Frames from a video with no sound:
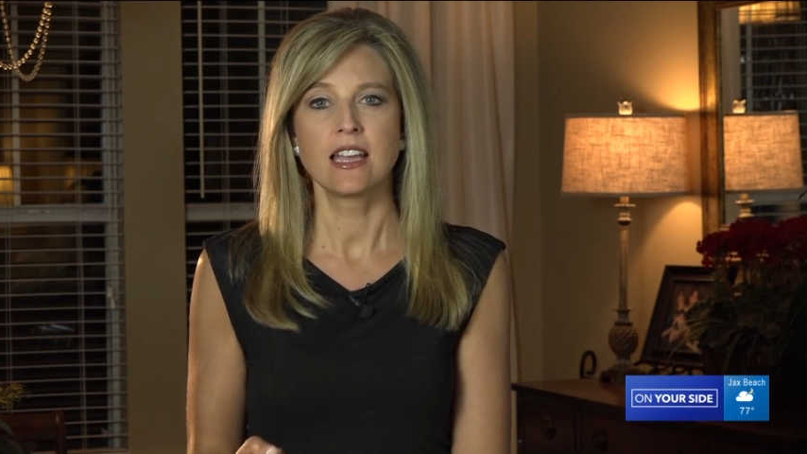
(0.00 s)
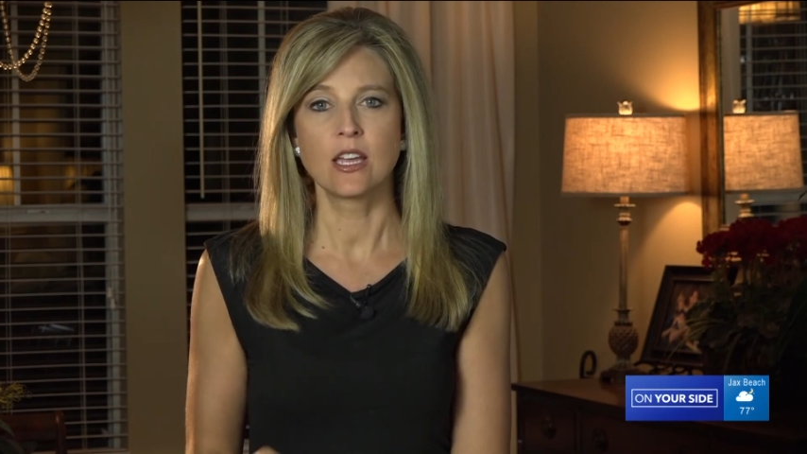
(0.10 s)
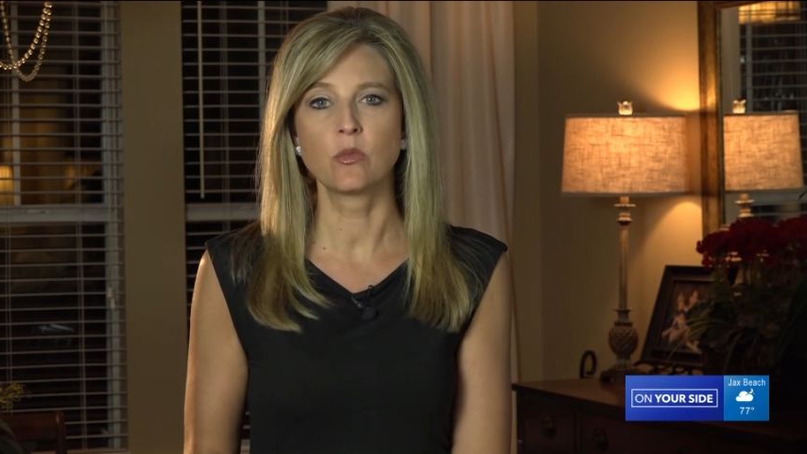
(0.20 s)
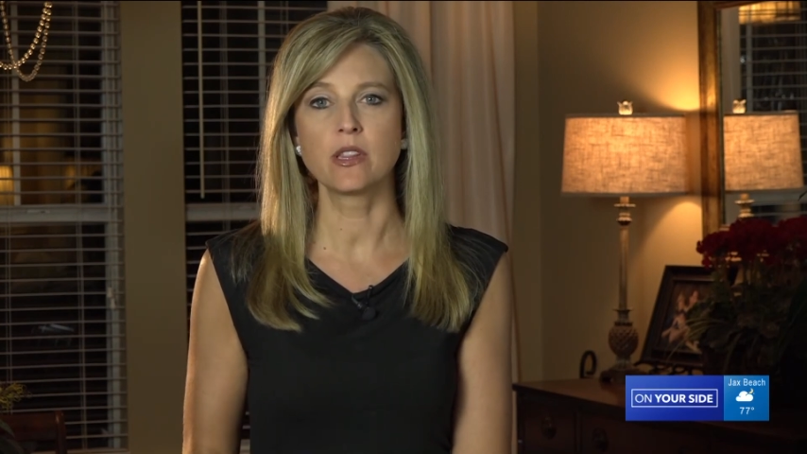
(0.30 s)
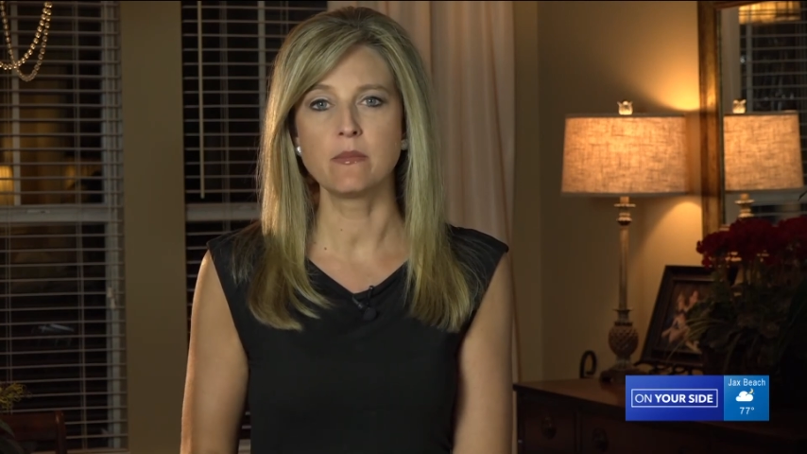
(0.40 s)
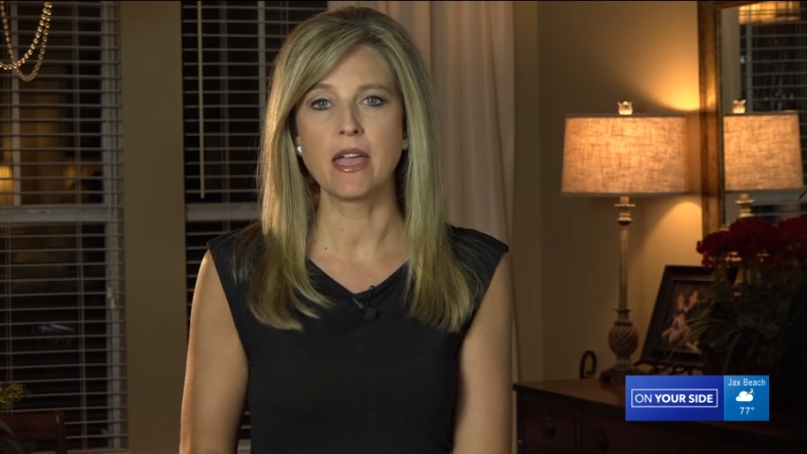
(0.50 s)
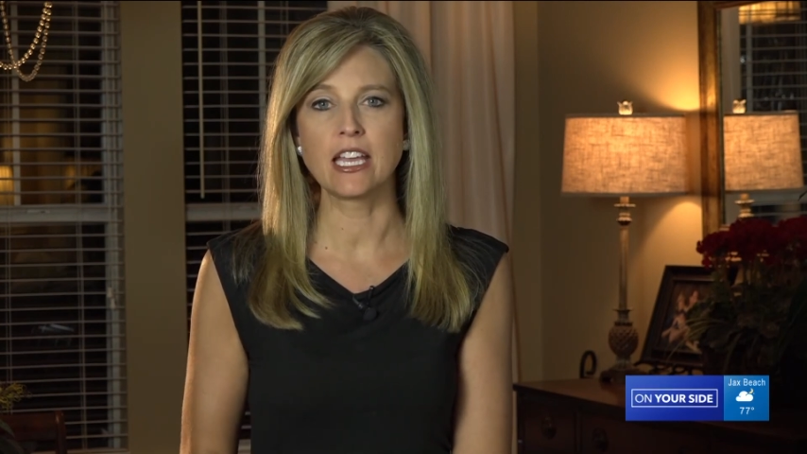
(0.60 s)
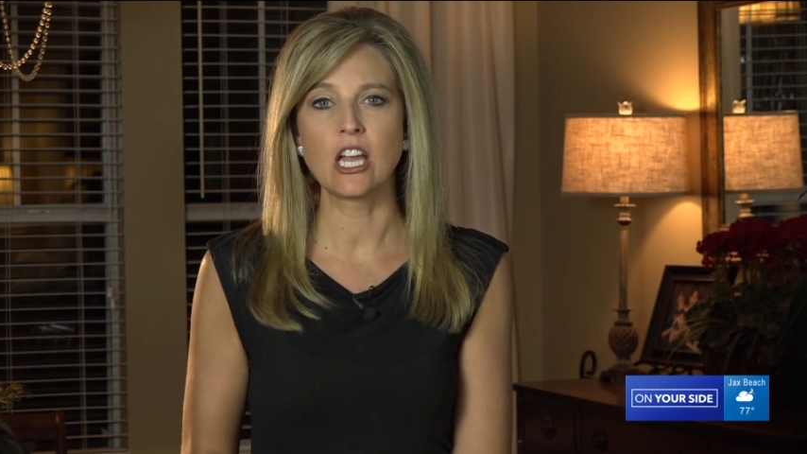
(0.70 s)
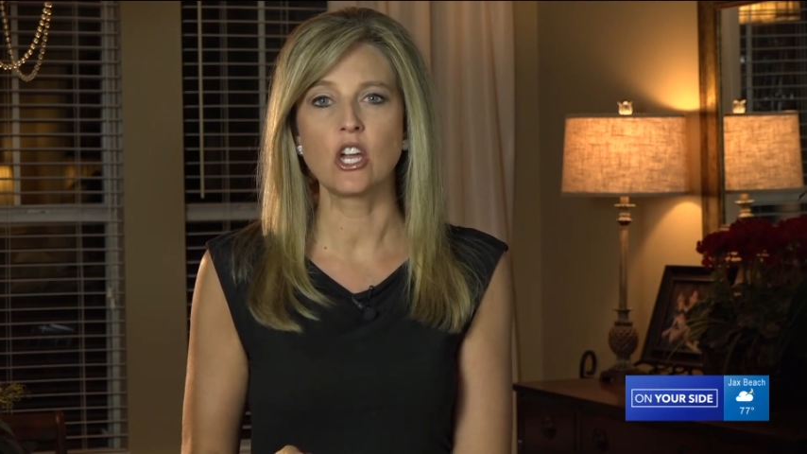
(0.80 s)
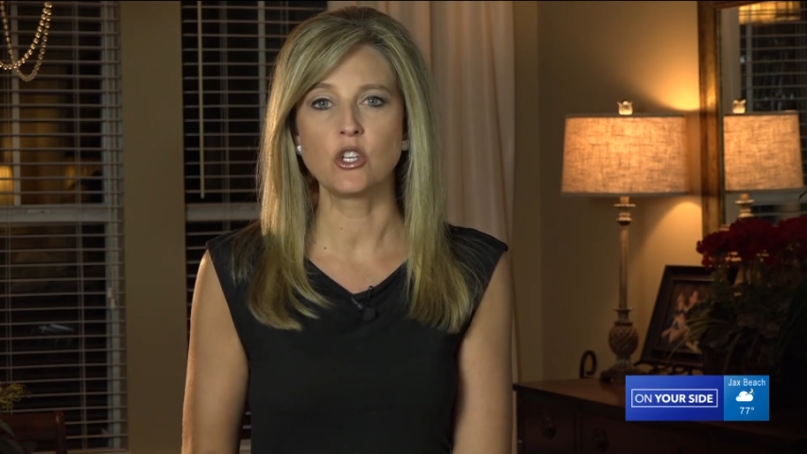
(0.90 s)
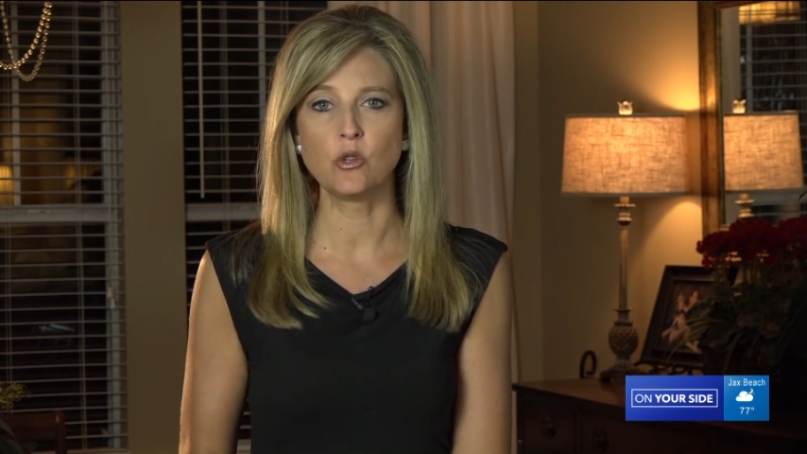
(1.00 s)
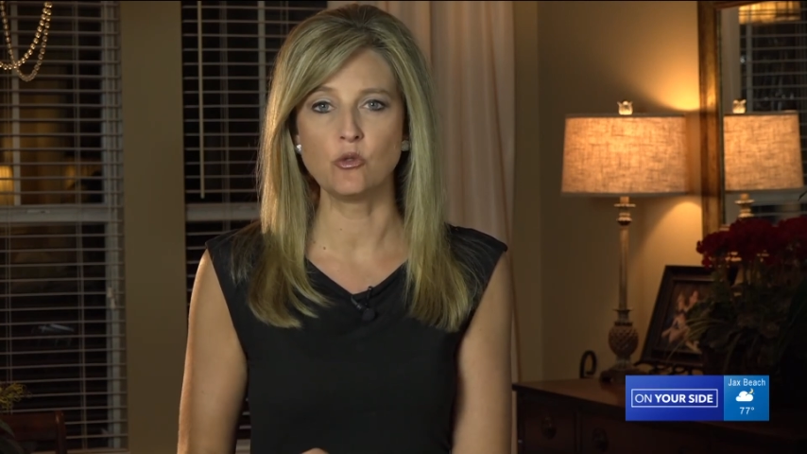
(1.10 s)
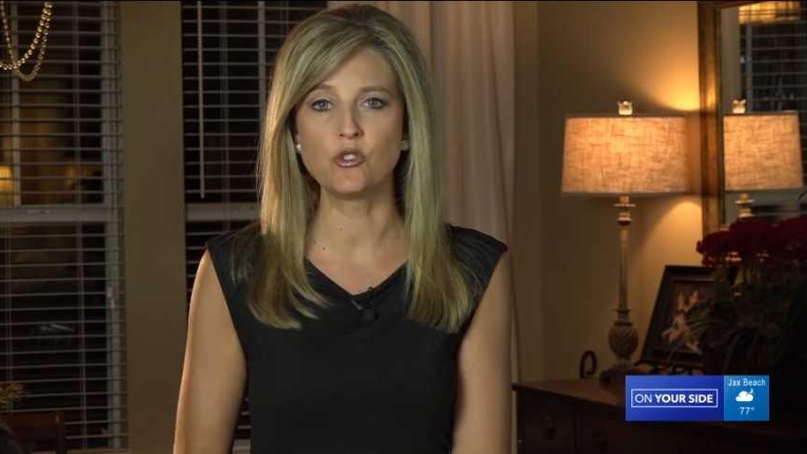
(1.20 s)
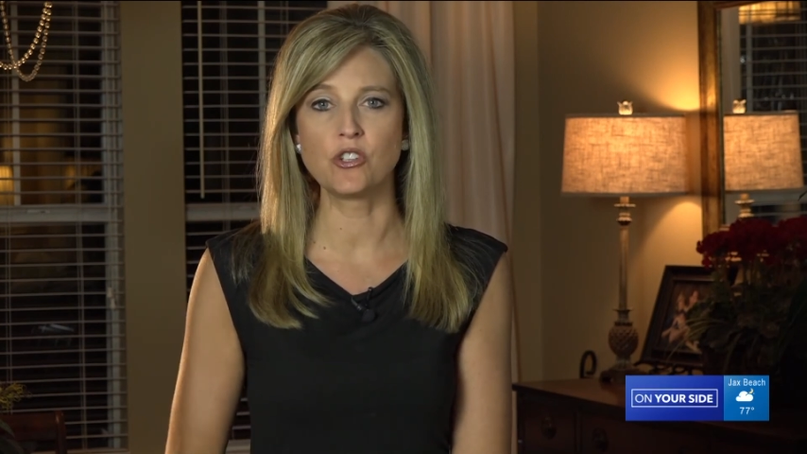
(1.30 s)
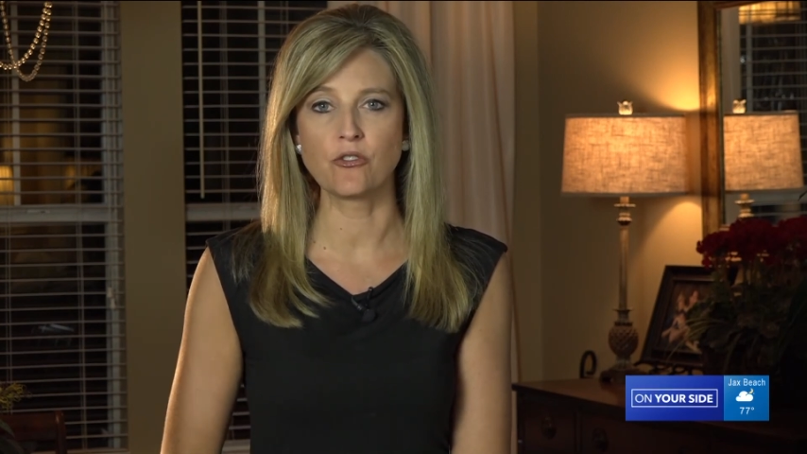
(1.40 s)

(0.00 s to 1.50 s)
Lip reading: can really make a huge